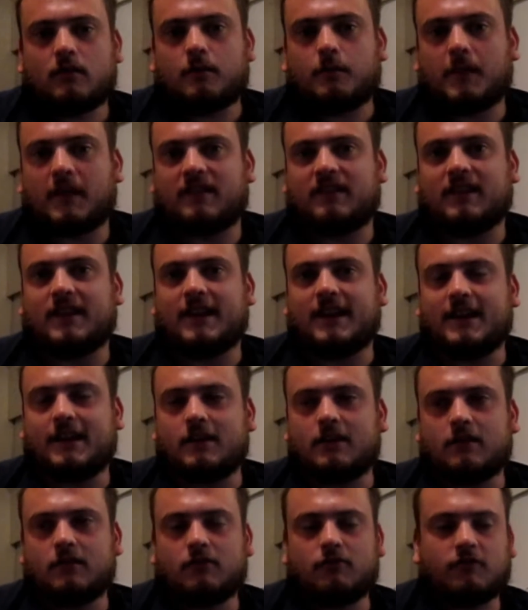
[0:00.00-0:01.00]
basically
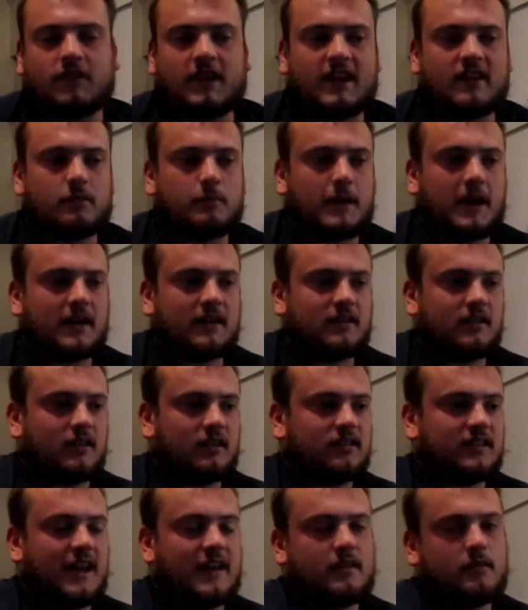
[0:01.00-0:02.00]
relates back to the
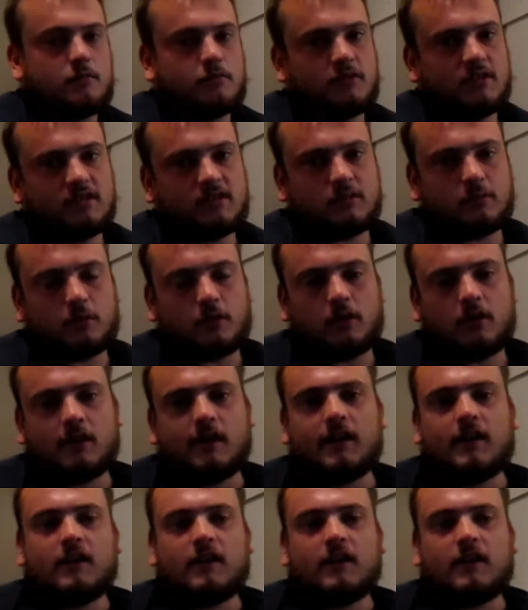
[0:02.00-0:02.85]
SAID principle.